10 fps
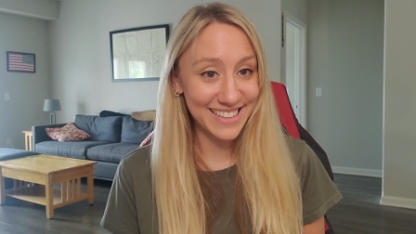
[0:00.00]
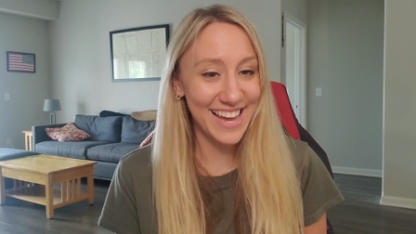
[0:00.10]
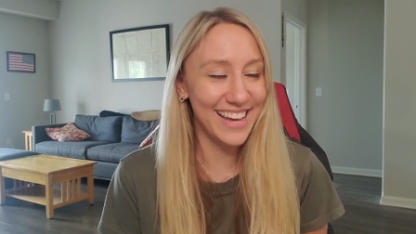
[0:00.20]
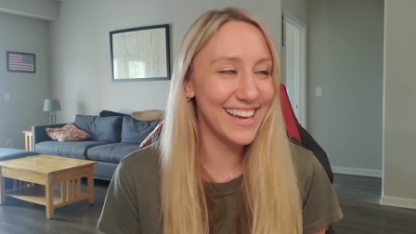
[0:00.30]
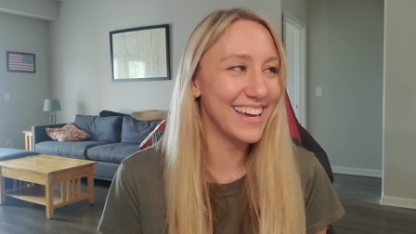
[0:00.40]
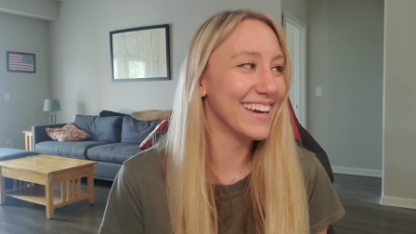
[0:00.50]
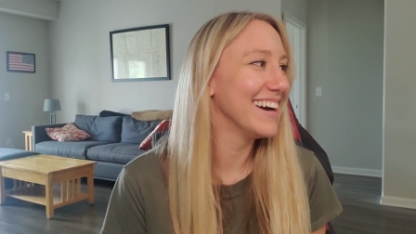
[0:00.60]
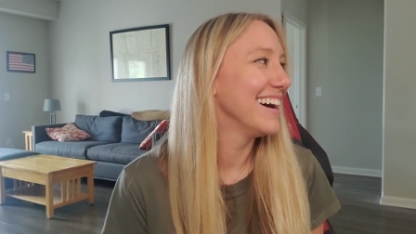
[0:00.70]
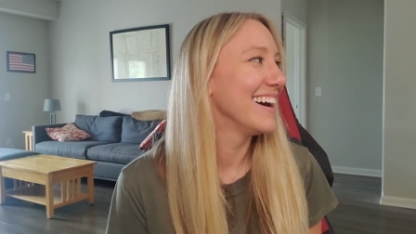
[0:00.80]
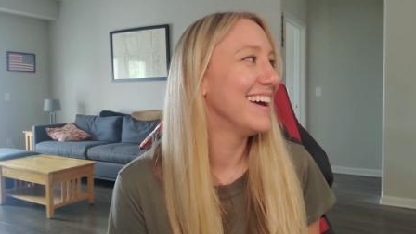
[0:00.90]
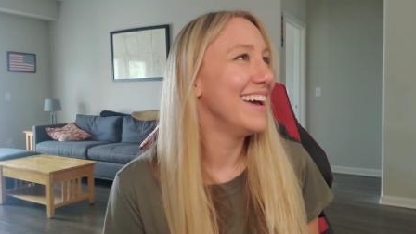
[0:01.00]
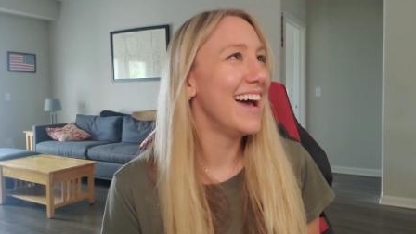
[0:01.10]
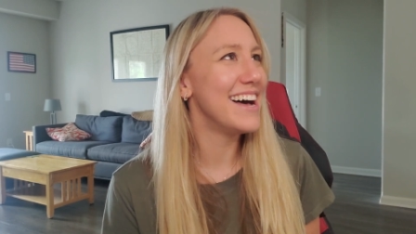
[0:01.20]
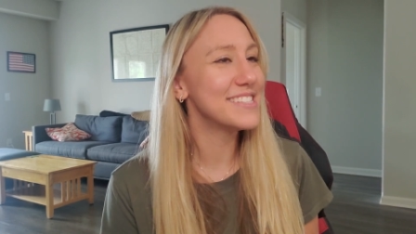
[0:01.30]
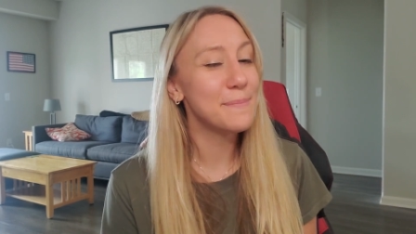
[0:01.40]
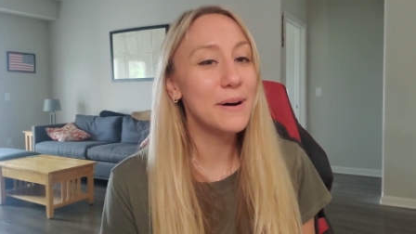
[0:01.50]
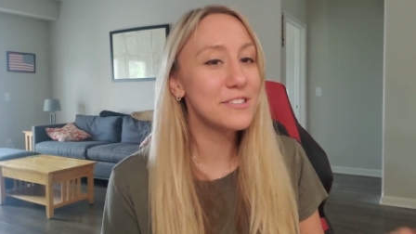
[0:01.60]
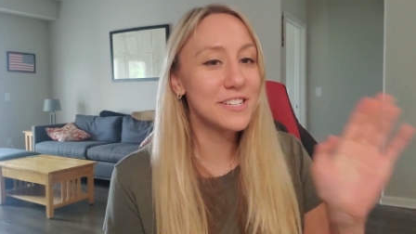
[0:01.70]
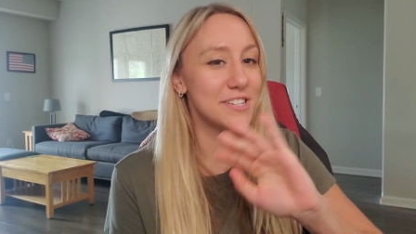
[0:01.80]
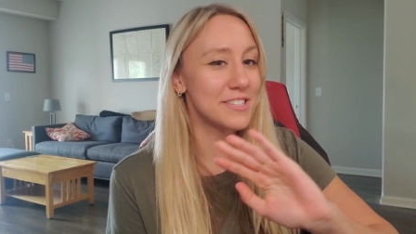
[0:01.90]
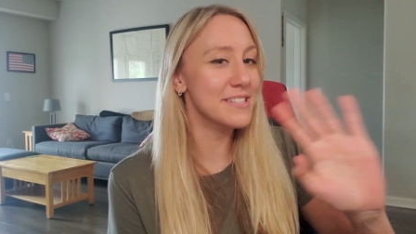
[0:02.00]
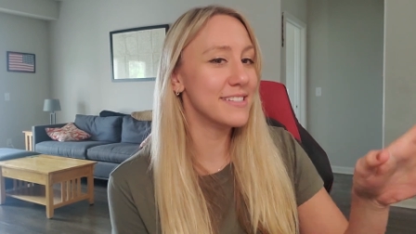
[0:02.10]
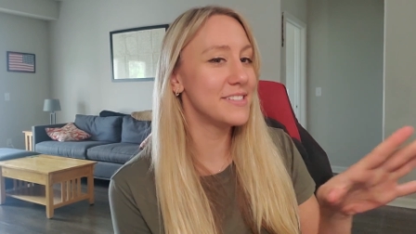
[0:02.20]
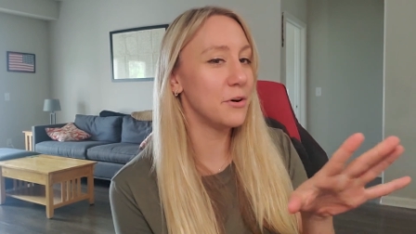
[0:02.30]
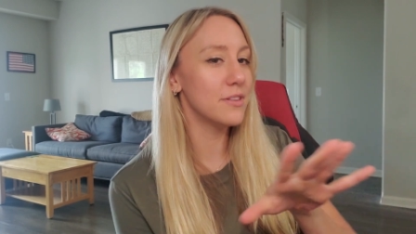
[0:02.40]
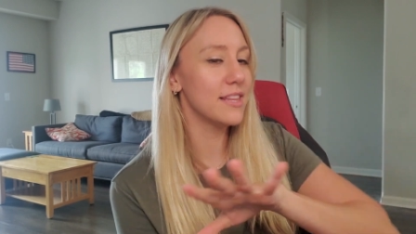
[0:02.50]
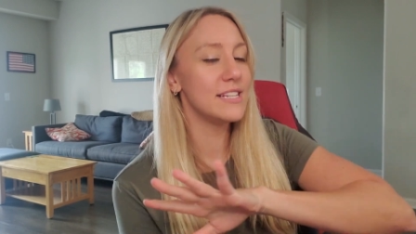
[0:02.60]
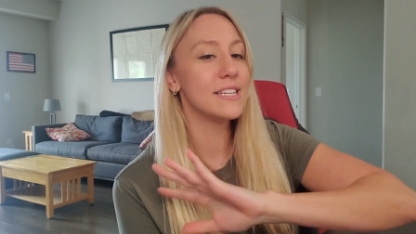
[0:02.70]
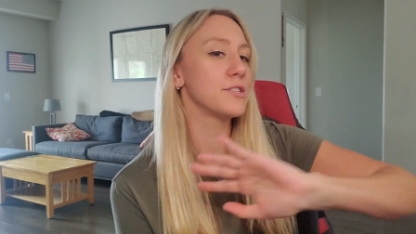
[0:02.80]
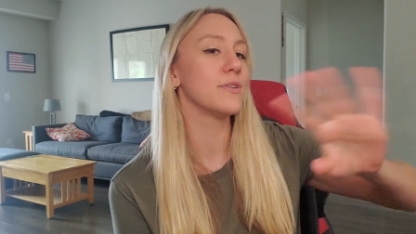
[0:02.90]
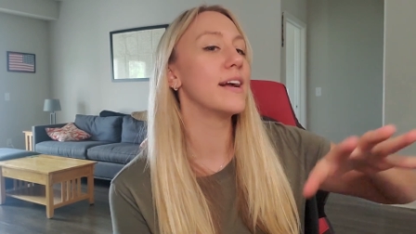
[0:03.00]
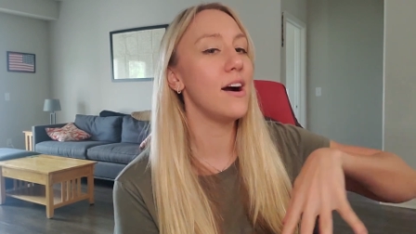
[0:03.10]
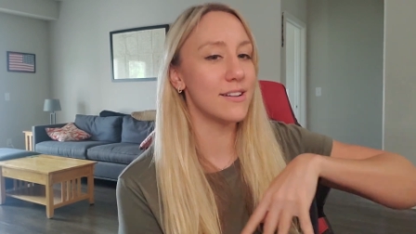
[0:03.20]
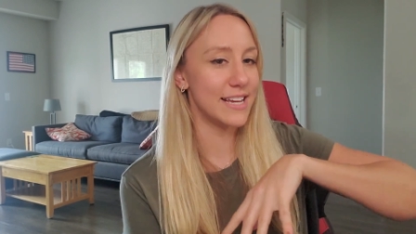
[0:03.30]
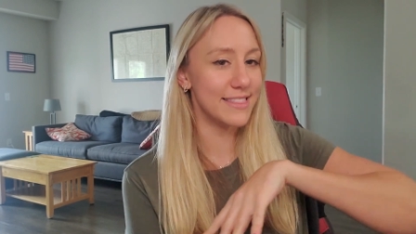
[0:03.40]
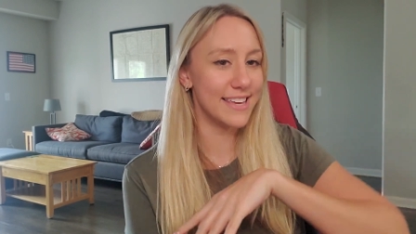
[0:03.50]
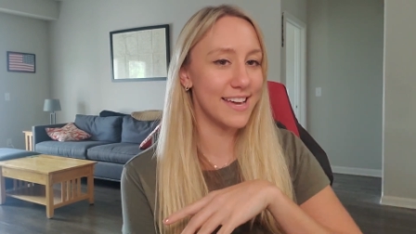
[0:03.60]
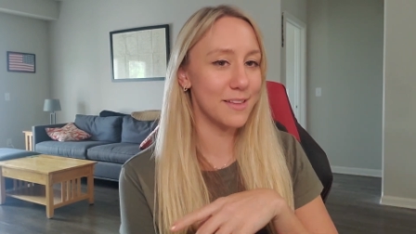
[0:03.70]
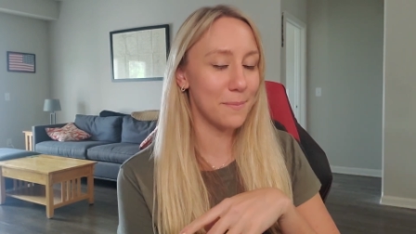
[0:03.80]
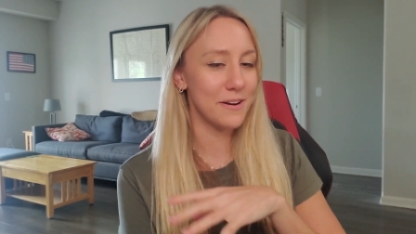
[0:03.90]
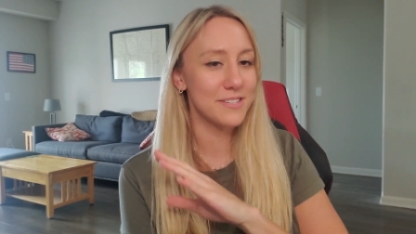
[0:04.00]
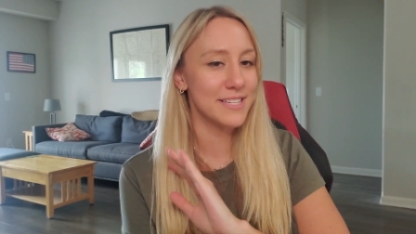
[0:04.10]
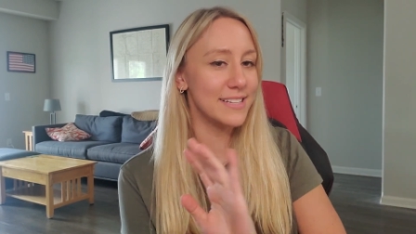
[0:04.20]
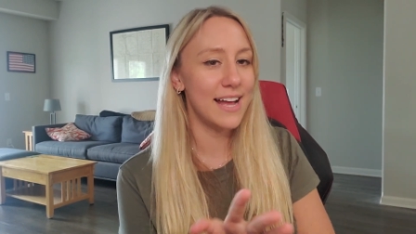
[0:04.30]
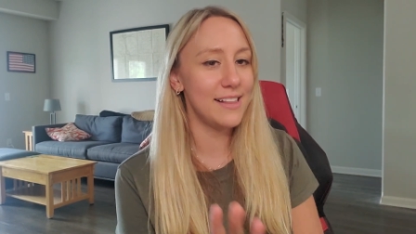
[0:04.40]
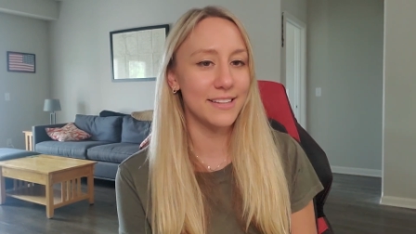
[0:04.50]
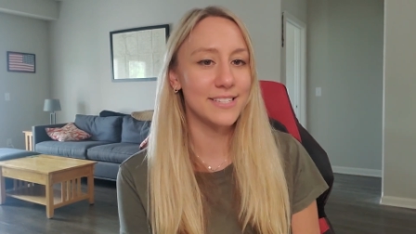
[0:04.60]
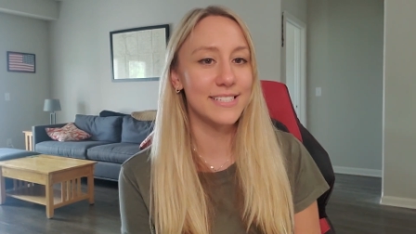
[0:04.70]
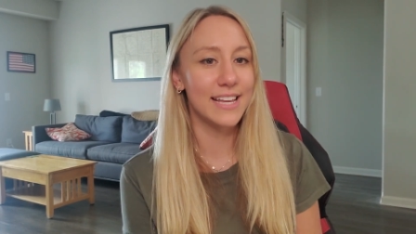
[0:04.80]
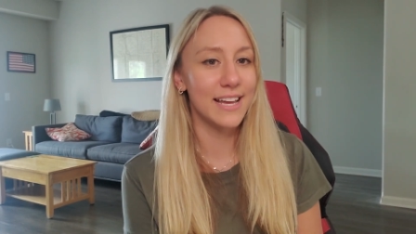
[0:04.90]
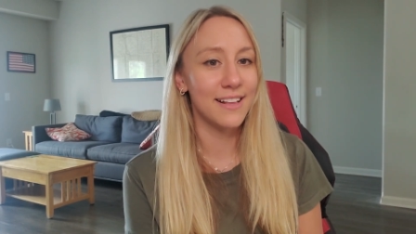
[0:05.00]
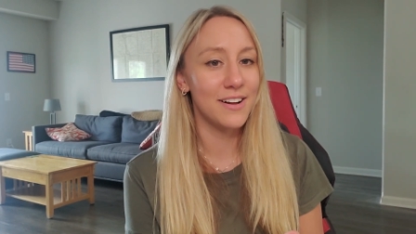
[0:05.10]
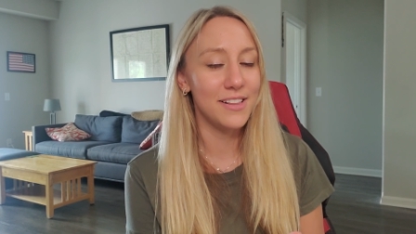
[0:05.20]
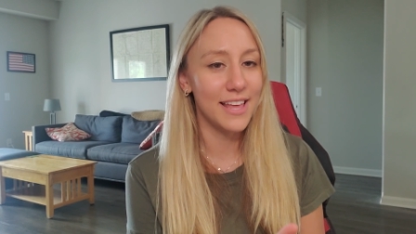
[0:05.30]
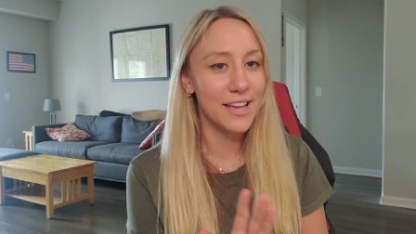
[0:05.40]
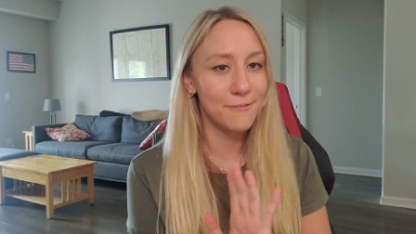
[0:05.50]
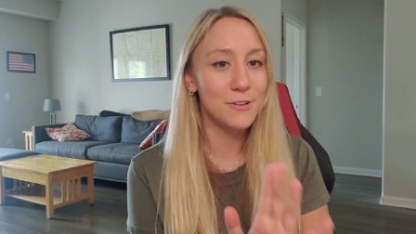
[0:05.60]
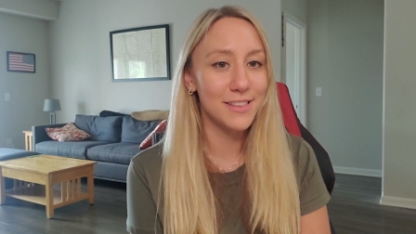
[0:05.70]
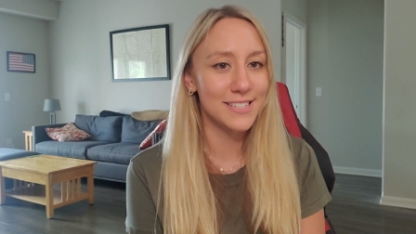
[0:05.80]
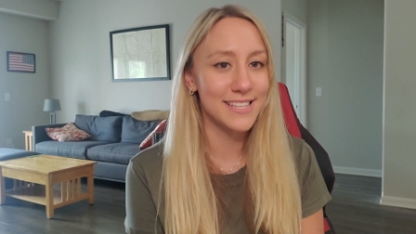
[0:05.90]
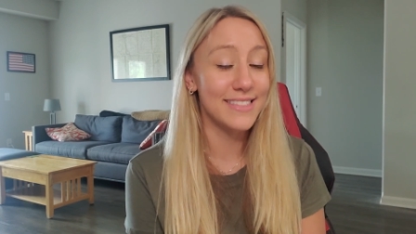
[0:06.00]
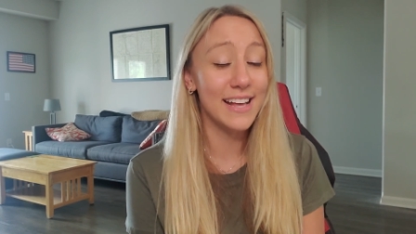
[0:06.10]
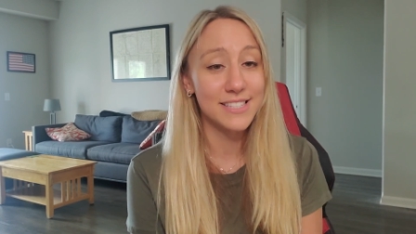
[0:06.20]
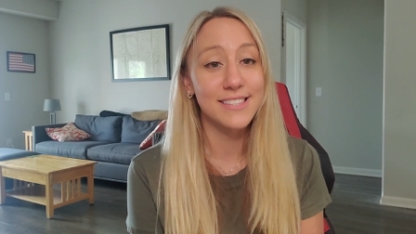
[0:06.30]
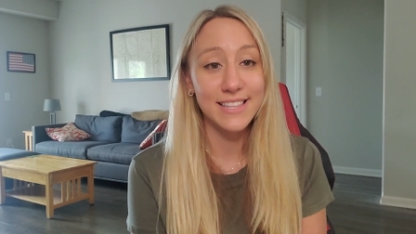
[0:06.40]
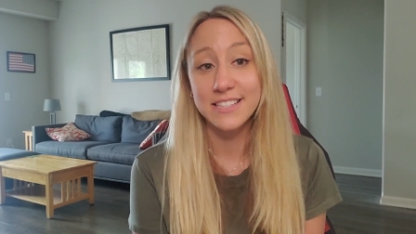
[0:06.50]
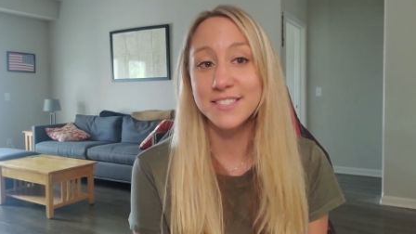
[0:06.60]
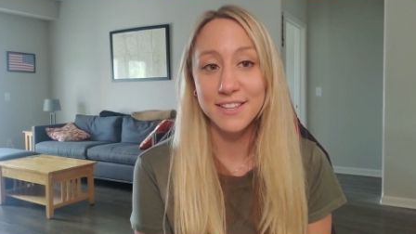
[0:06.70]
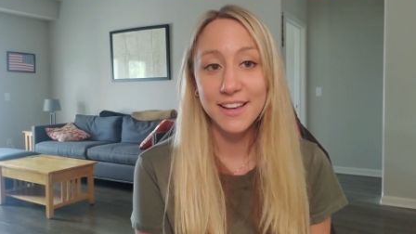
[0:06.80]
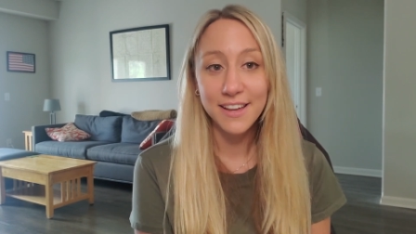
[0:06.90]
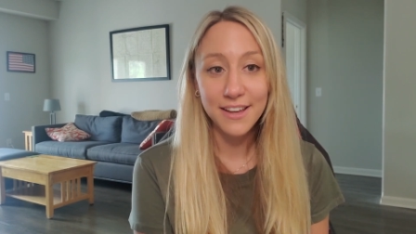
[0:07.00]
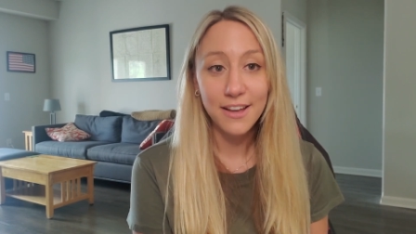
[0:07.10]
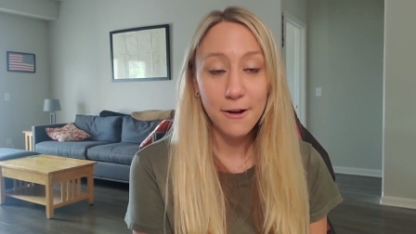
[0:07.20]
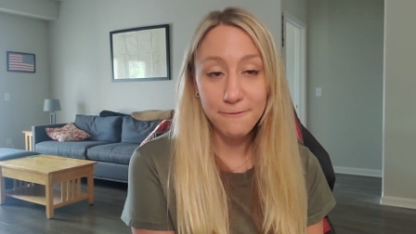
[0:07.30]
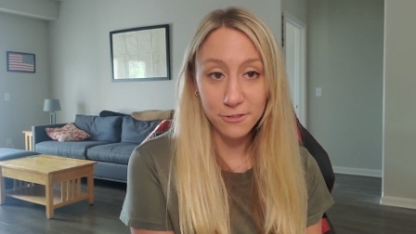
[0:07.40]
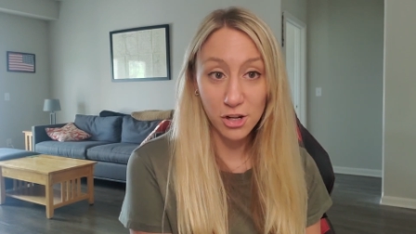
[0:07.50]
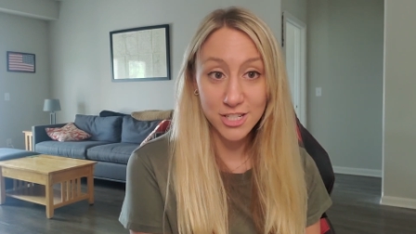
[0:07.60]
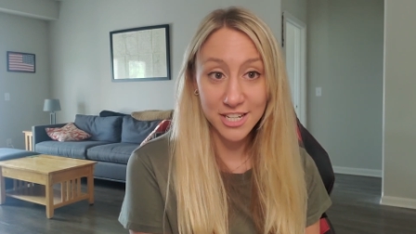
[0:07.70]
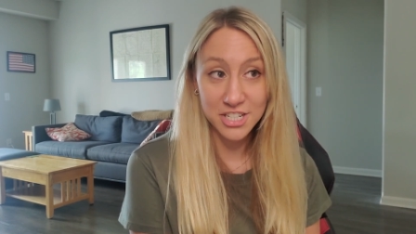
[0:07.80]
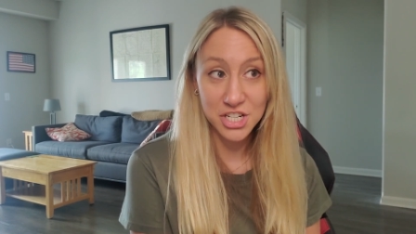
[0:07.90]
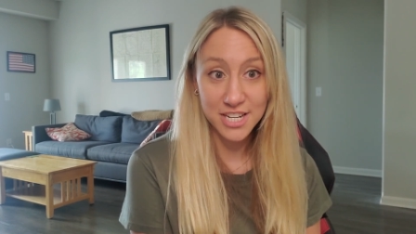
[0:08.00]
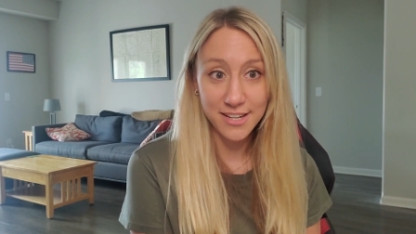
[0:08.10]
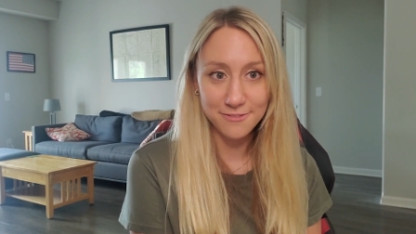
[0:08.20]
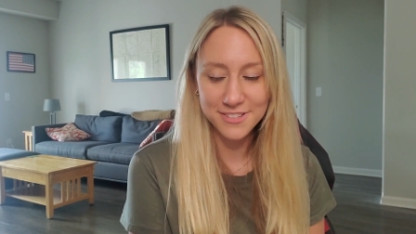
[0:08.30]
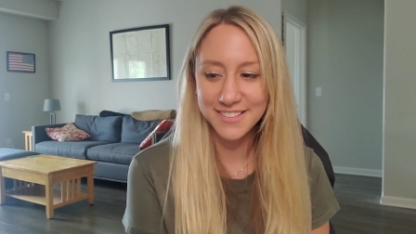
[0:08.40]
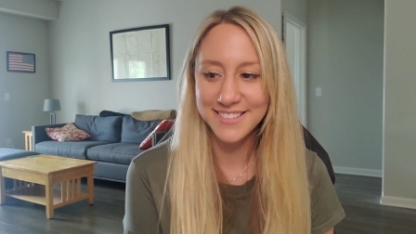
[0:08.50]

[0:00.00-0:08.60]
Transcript: like as opposed to just totally disregarding the other person, not listening at all. Like if you listen, that that's flirt achieved.